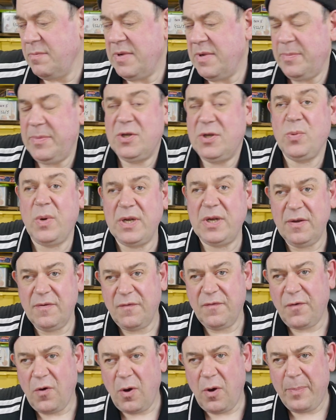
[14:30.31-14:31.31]
Maybe
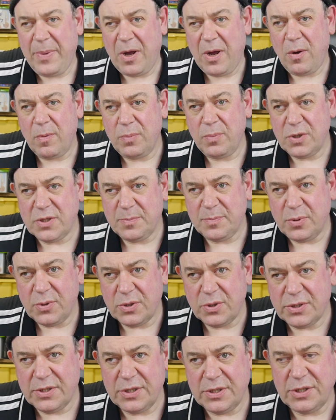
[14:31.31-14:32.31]
twenty-four pounds plus
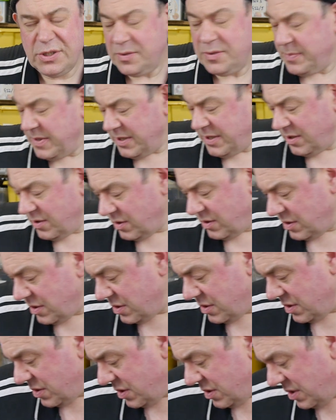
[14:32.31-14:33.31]
postage, depending on.
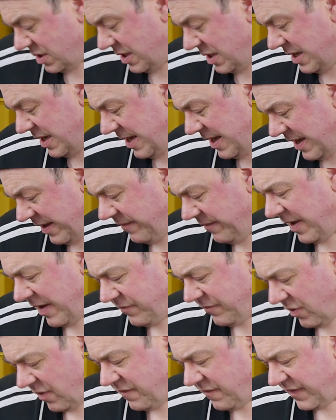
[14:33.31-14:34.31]

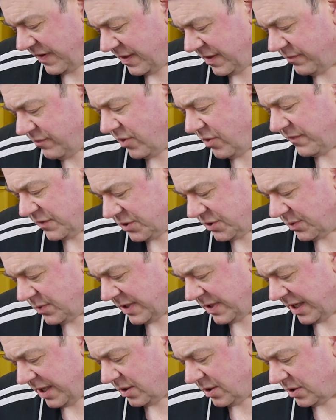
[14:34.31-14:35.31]
I've got a feeling they're over two
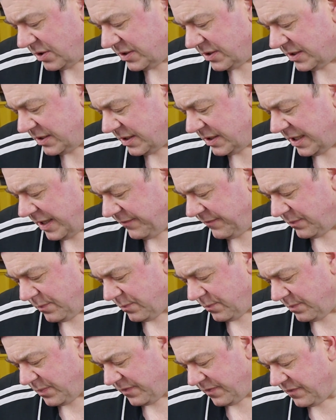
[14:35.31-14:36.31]
kilos
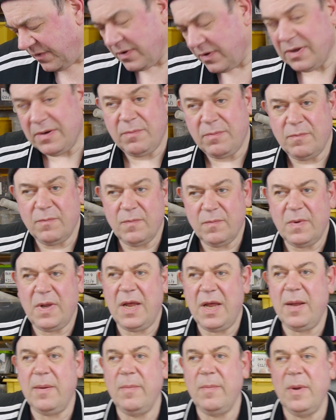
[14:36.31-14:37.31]
even before
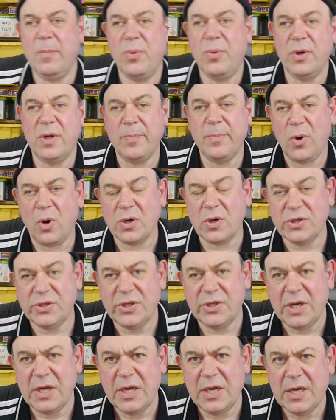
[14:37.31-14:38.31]
they're um, put in a
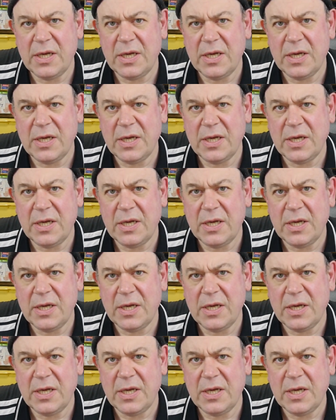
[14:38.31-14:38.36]
box.